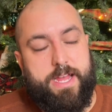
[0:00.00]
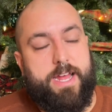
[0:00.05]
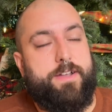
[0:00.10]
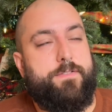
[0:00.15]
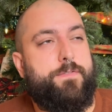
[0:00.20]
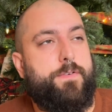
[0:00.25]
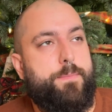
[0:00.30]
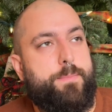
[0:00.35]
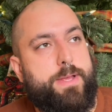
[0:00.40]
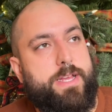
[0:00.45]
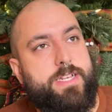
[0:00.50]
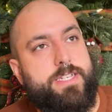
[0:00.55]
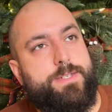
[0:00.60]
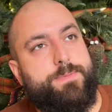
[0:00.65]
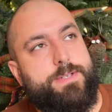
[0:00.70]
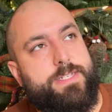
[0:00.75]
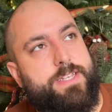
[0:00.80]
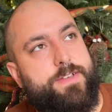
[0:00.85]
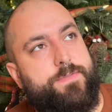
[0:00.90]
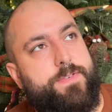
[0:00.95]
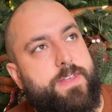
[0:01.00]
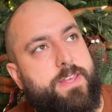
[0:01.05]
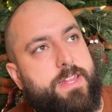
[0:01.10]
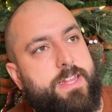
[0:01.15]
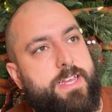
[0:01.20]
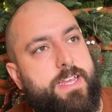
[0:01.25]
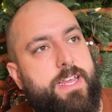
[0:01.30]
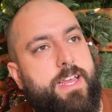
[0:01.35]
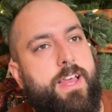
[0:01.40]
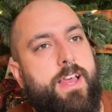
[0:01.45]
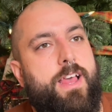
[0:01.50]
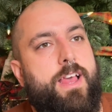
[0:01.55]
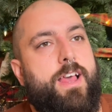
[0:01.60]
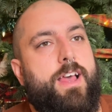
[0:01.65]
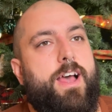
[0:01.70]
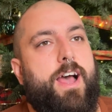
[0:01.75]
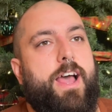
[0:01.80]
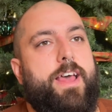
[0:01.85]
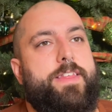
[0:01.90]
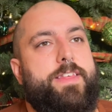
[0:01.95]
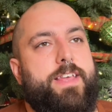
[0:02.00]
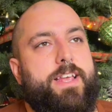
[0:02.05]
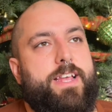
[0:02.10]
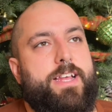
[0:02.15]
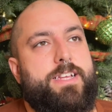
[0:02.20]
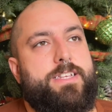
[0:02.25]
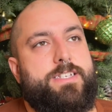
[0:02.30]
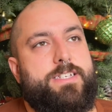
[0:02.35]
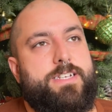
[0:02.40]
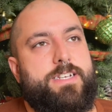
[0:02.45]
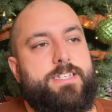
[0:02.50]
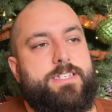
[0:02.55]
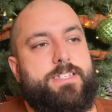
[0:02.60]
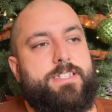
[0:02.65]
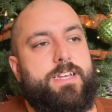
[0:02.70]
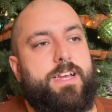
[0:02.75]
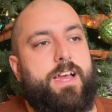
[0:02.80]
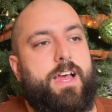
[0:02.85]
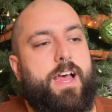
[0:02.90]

And for me specifically, I think it's just,